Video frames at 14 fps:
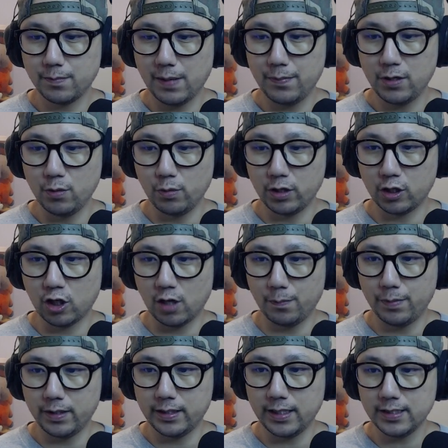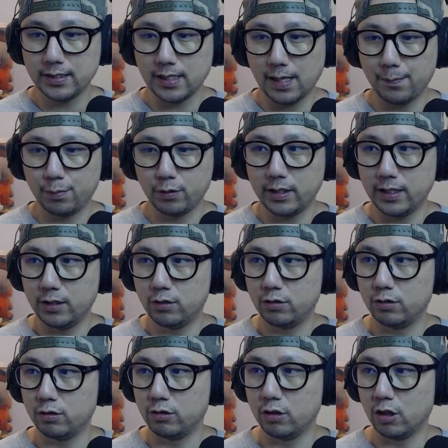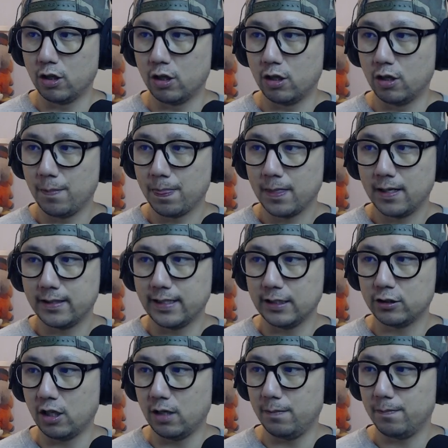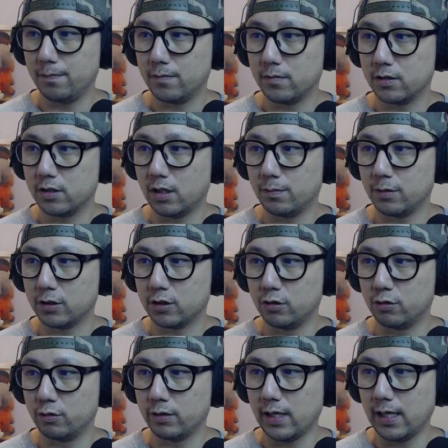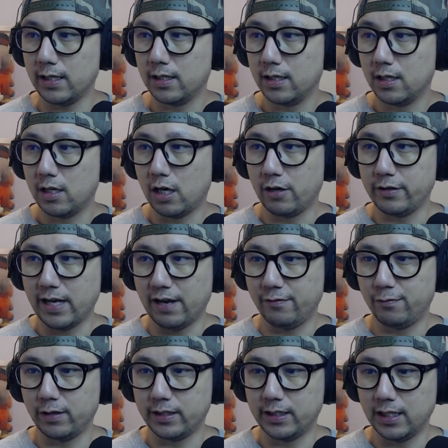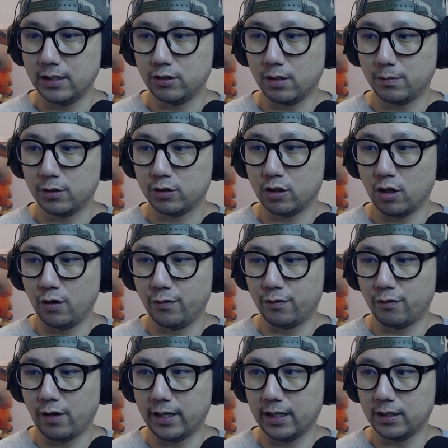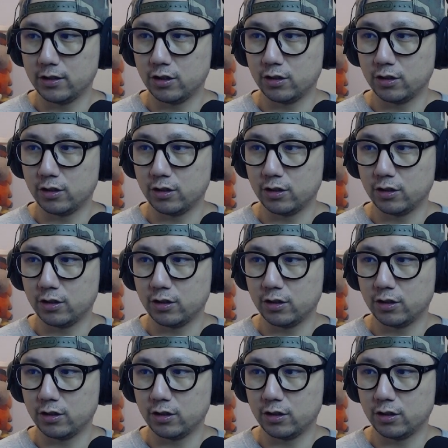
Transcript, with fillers: Maybe you want to copy this and put it into your desktop. So I'm just going to do that. I already have one here, so I'm just going to override it.